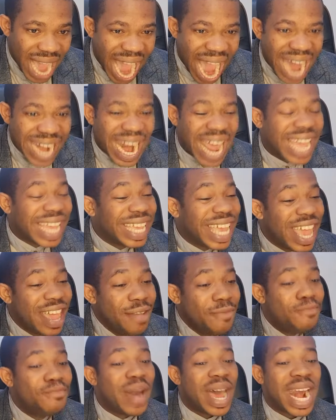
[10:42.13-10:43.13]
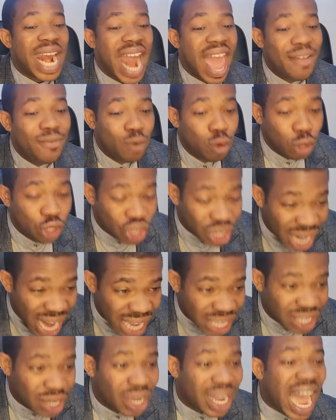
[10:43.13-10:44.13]
And I gave my life to
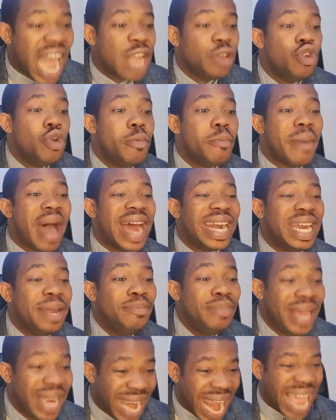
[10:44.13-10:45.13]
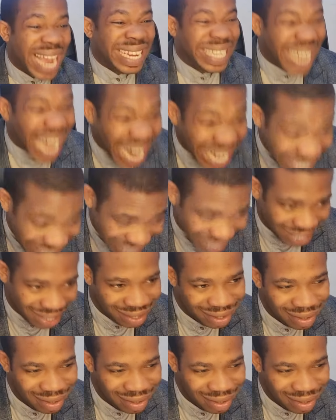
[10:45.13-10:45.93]
Christ. Can you marry me like that?